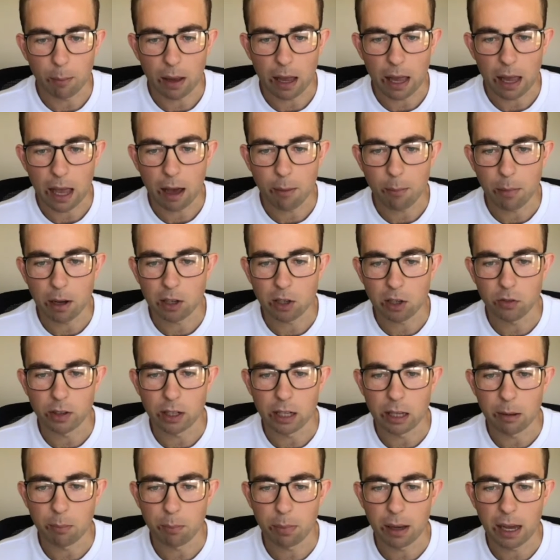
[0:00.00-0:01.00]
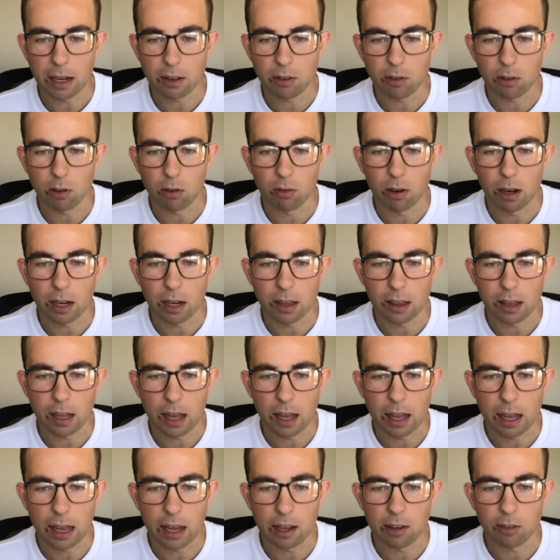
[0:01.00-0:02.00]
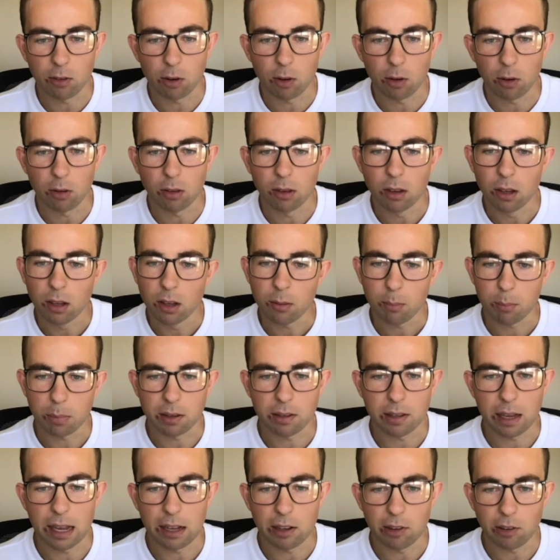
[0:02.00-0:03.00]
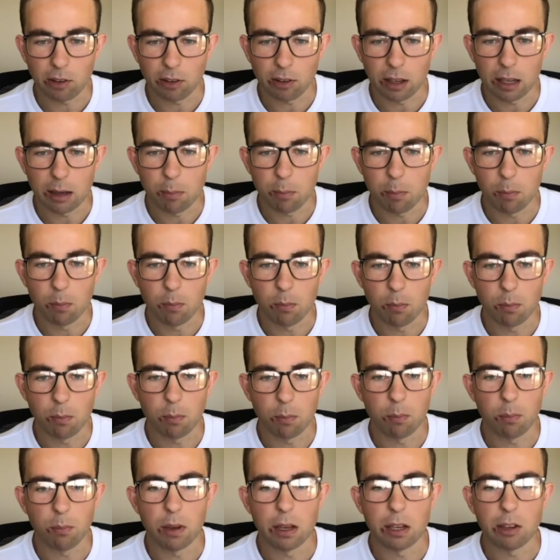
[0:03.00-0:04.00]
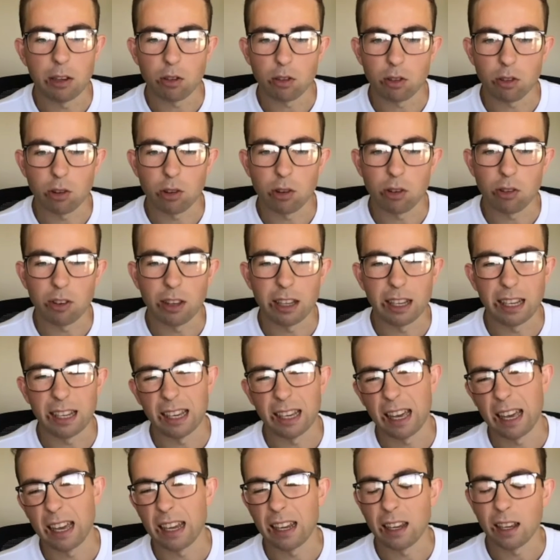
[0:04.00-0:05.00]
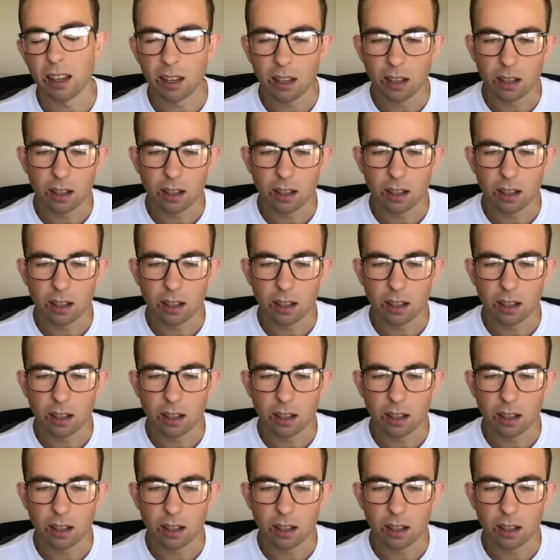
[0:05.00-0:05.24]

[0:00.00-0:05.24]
how much of an impact do you reckon that has on potentially introducing a,